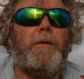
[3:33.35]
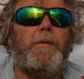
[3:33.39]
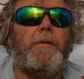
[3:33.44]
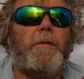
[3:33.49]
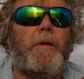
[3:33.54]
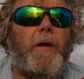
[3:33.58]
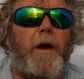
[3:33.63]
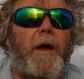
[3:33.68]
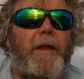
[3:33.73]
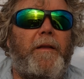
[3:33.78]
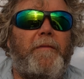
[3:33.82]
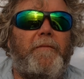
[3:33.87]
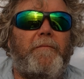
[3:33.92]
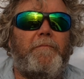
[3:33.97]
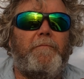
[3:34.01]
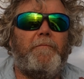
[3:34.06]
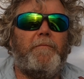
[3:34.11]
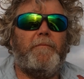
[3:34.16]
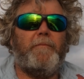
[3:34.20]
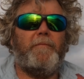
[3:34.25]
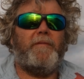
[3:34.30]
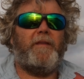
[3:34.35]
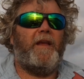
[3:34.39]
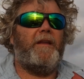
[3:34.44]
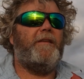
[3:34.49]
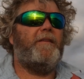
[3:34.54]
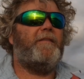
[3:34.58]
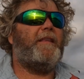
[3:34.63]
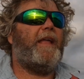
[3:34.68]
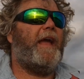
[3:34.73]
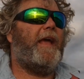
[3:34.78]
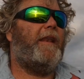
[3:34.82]
Right, so
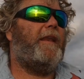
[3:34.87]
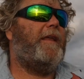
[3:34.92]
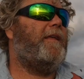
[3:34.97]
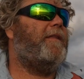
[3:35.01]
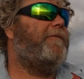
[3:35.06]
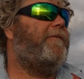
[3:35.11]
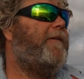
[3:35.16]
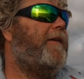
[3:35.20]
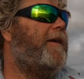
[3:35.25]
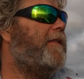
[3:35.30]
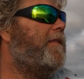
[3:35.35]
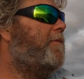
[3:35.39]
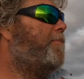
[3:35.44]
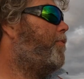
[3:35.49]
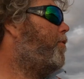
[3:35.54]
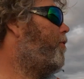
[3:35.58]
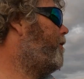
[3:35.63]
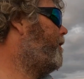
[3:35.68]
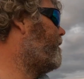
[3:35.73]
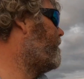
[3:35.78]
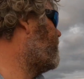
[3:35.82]
just out near the front of the point